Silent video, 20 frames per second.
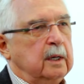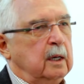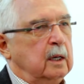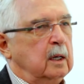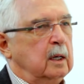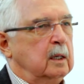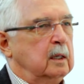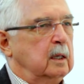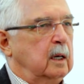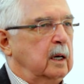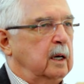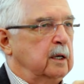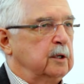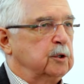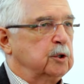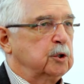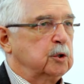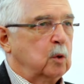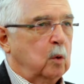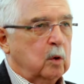in a
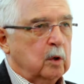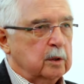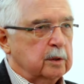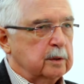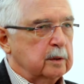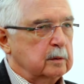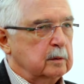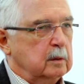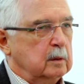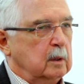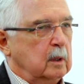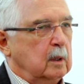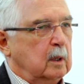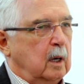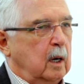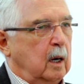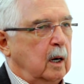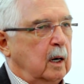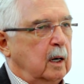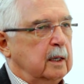short
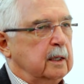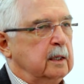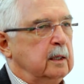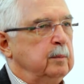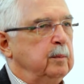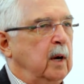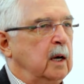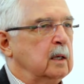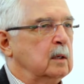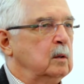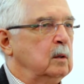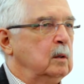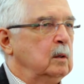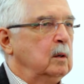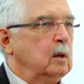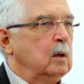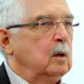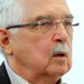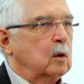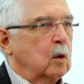email
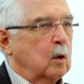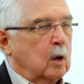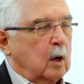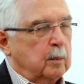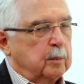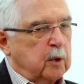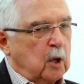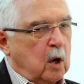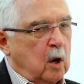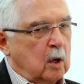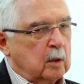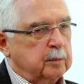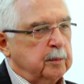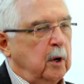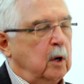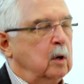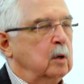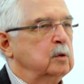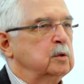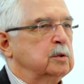or a blog
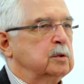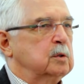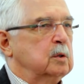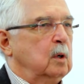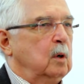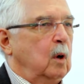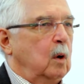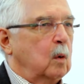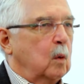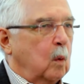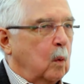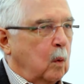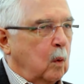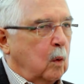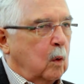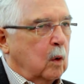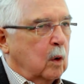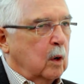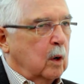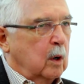post
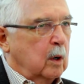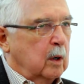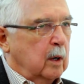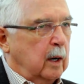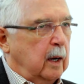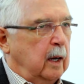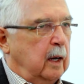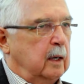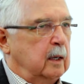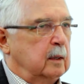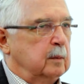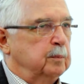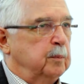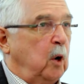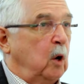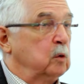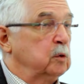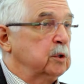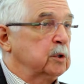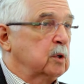or a
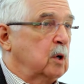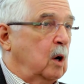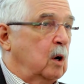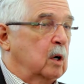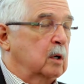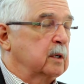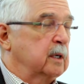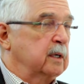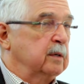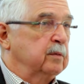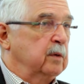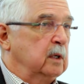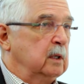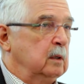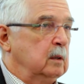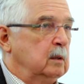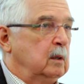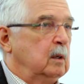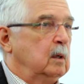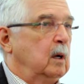postcard
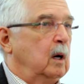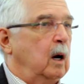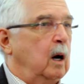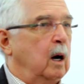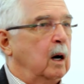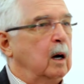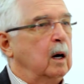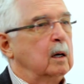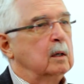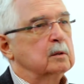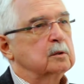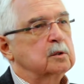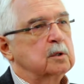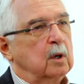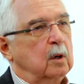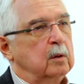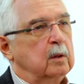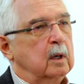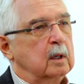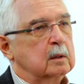even,
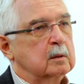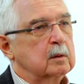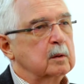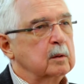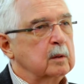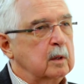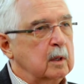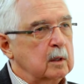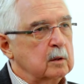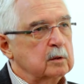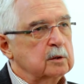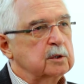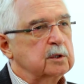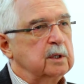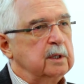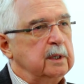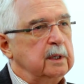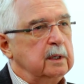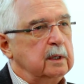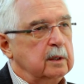so that they're
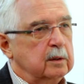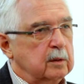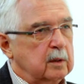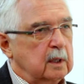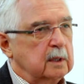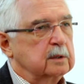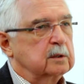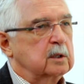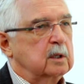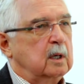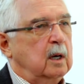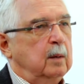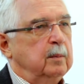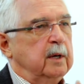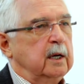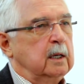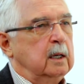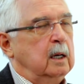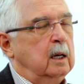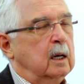seeing things
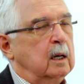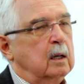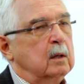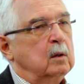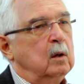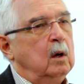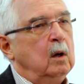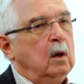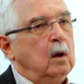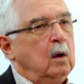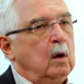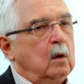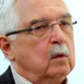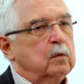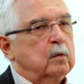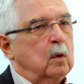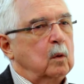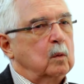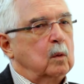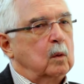coming in.
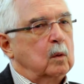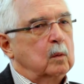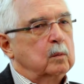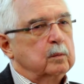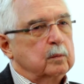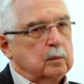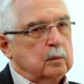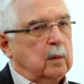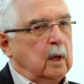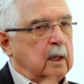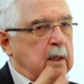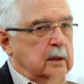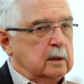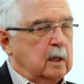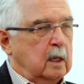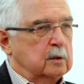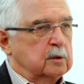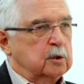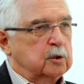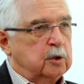So, and
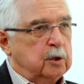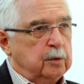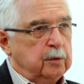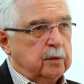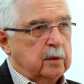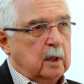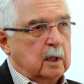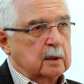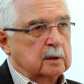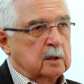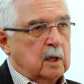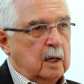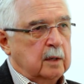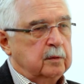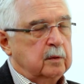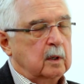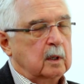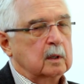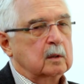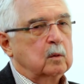it does two things, I
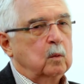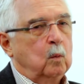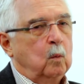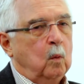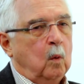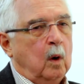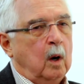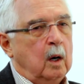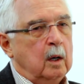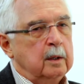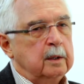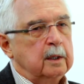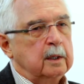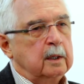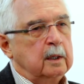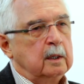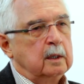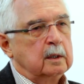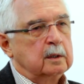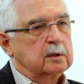think. One
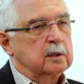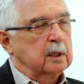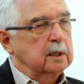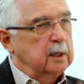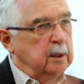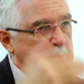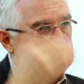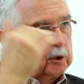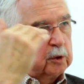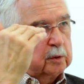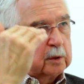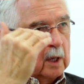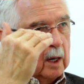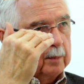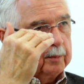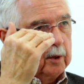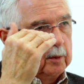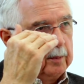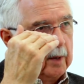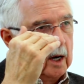is it keeps you
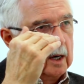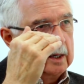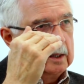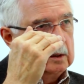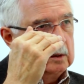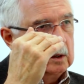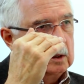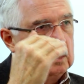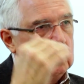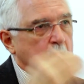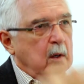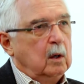top of mind.